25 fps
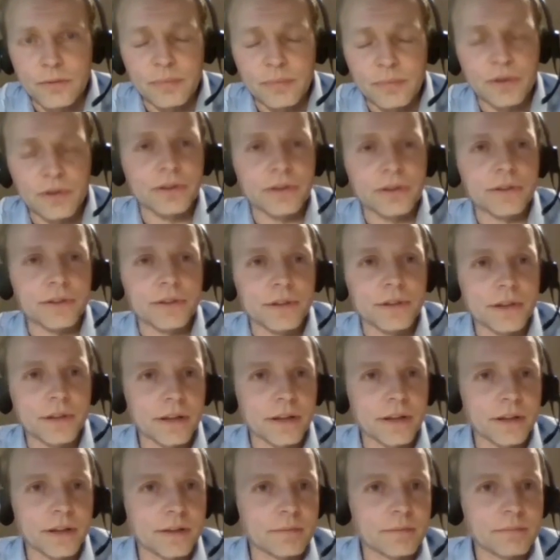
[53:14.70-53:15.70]
bird
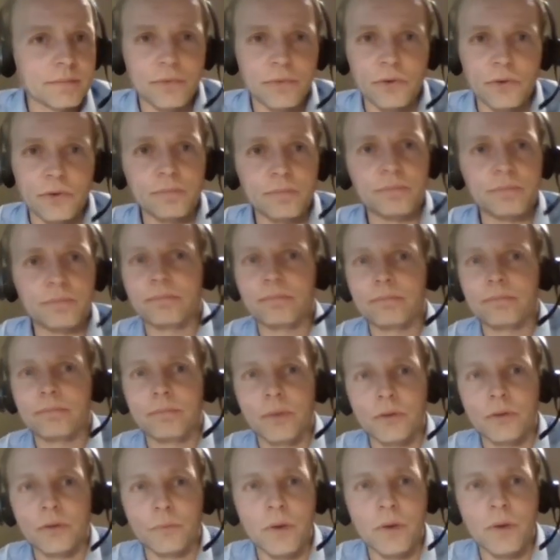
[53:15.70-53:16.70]
or
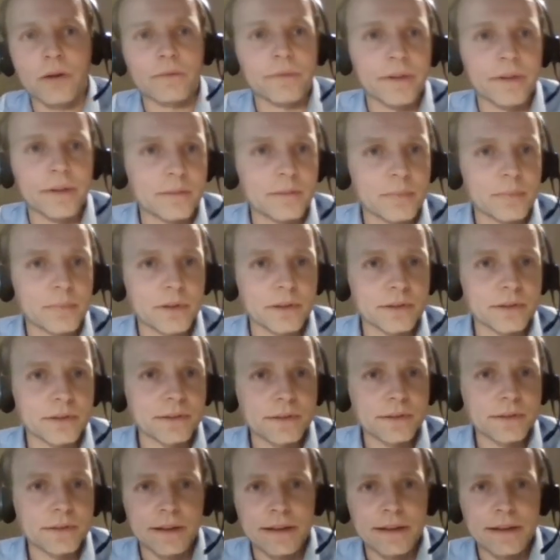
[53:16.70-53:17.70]
bird welfare, bird
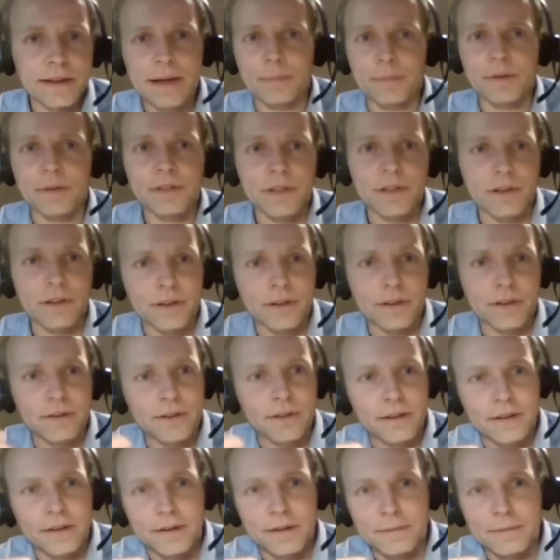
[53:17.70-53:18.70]
appetite,
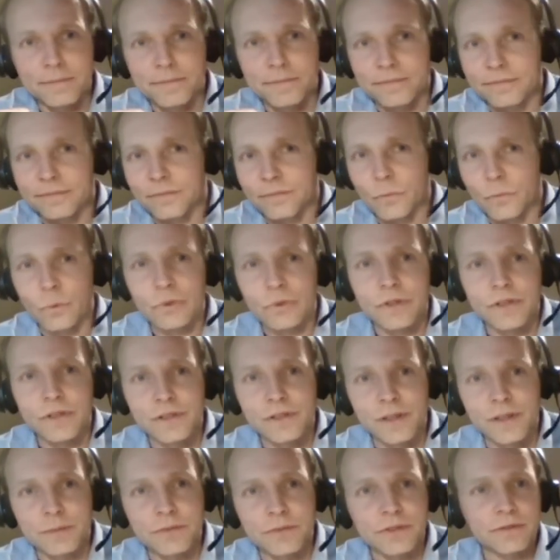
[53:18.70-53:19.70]
water
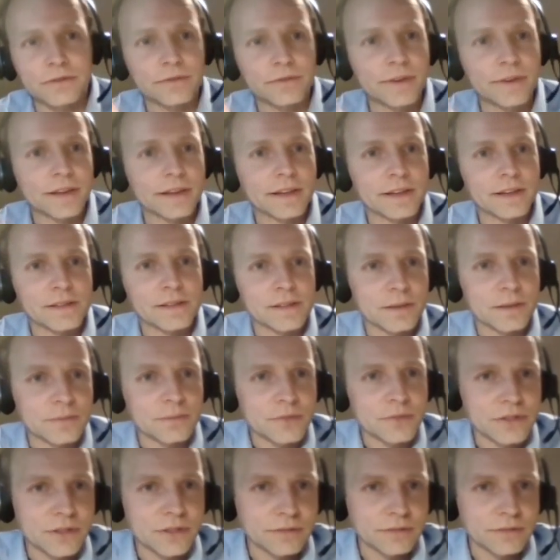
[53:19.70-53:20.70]
consumption, feed
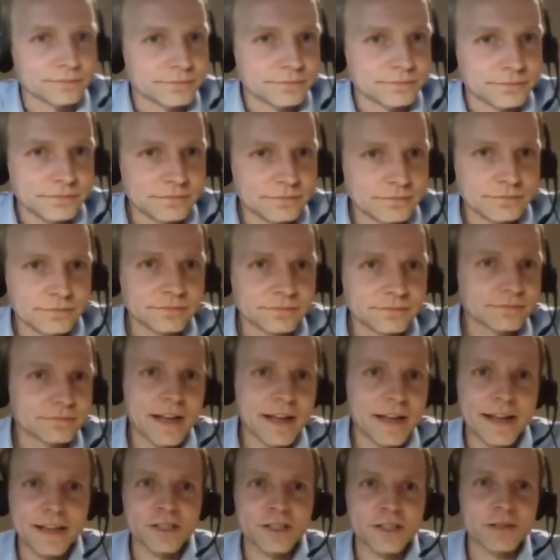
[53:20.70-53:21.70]
consumption,
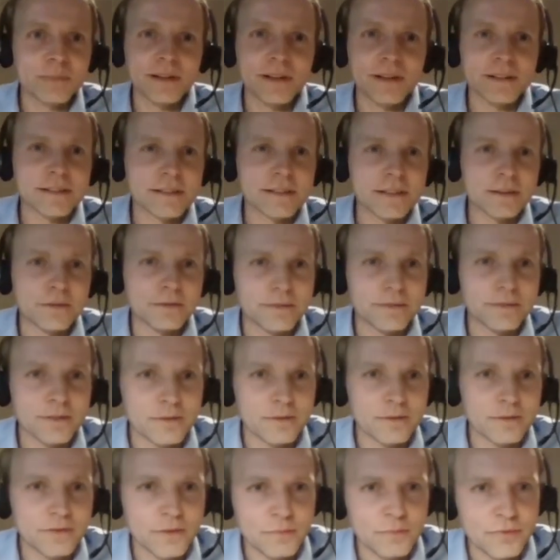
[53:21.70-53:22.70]
hatchability
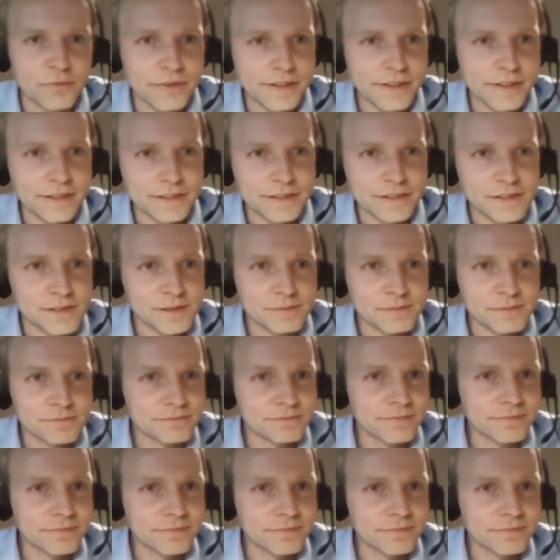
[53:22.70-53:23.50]
for breeders.